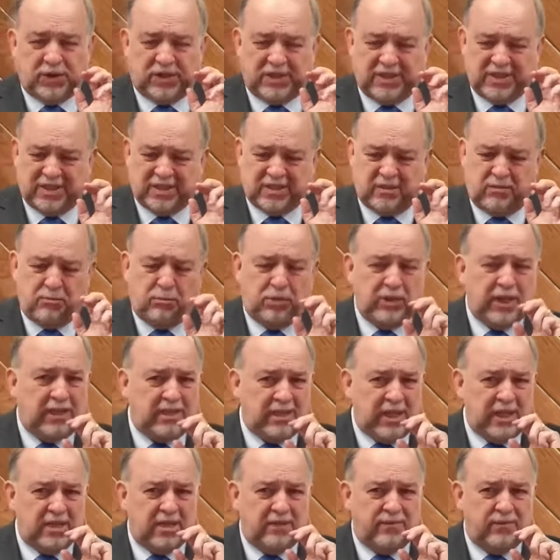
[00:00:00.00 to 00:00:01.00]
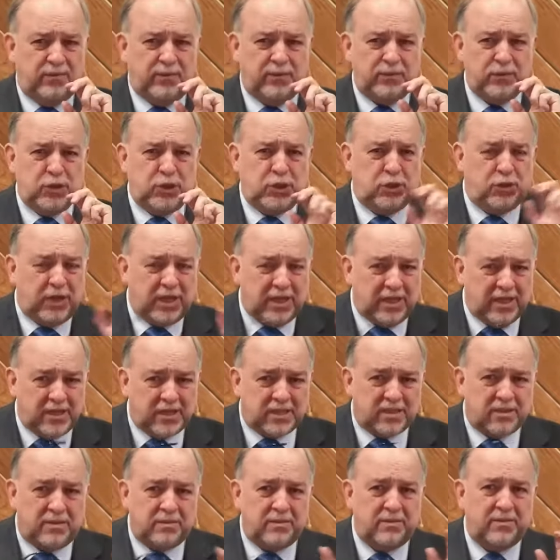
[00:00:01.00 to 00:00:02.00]
and some blending of
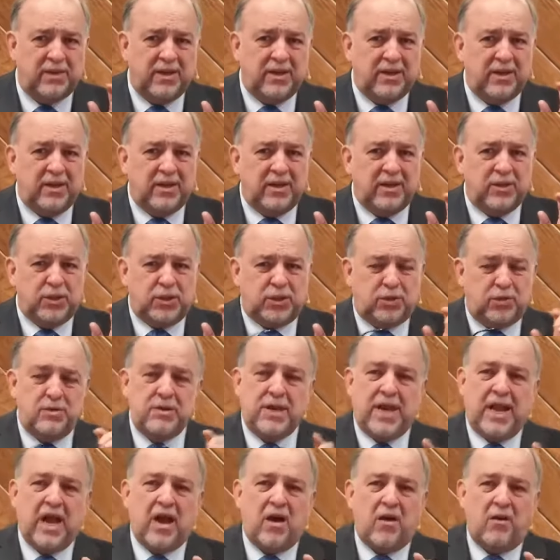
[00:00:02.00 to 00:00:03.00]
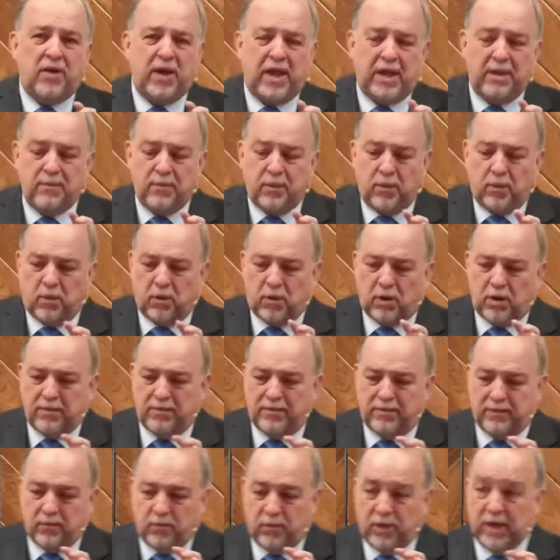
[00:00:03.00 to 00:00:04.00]
Judaism to now a more,
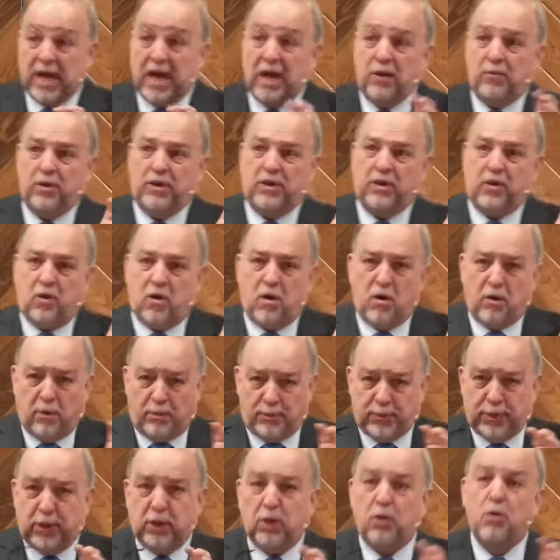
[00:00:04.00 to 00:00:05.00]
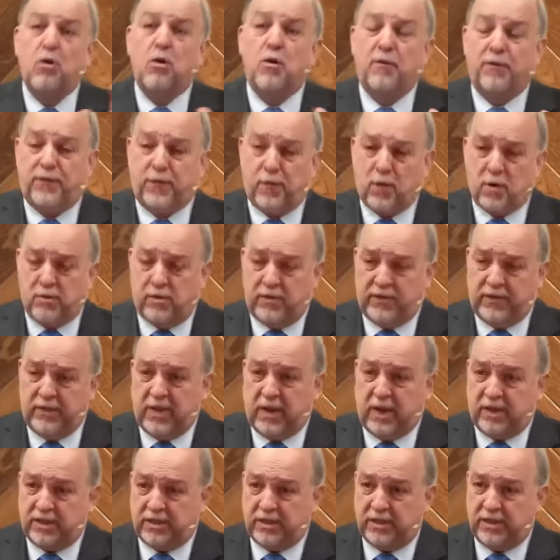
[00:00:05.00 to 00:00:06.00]
what I would call, a purer form of
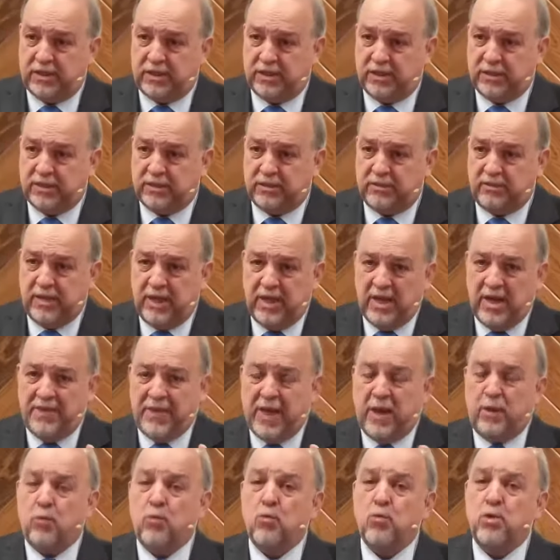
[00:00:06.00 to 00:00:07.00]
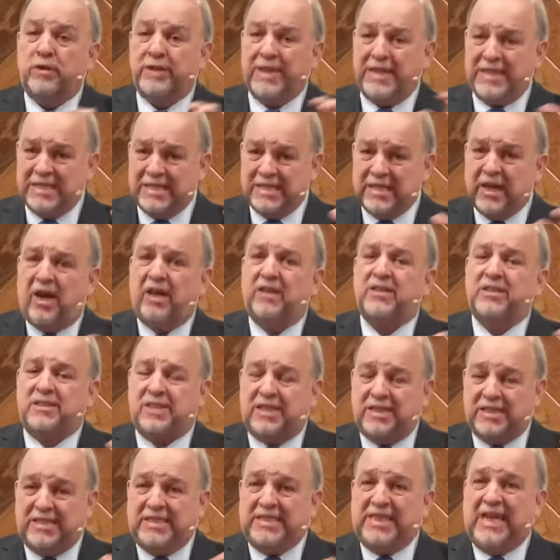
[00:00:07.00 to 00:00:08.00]
Gnosticism that really does
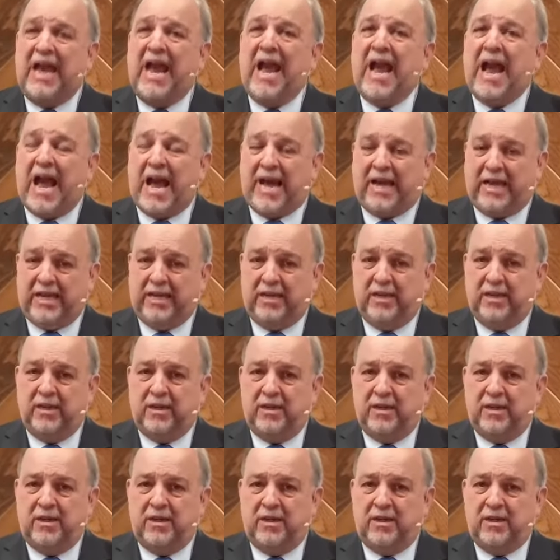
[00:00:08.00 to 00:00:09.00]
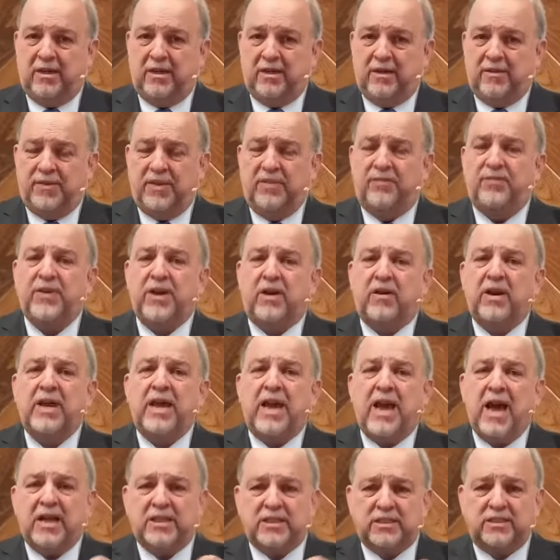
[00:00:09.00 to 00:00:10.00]
attack the very
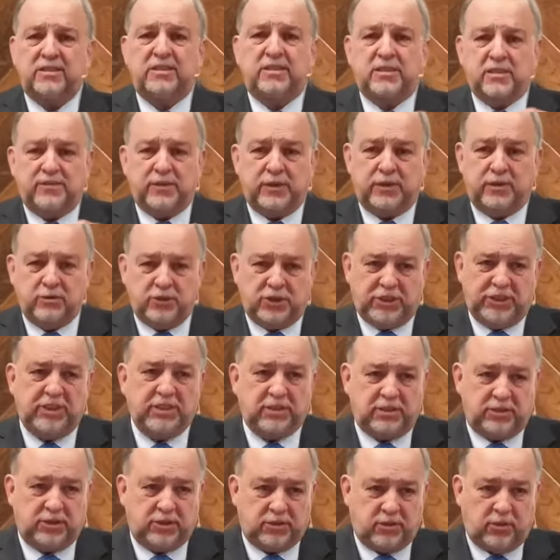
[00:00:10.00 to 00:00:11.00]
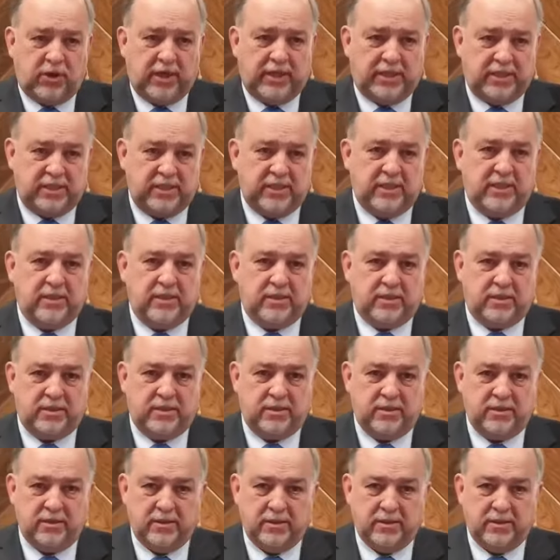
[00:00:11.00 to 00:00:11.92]
essence of who Jesus Christ is.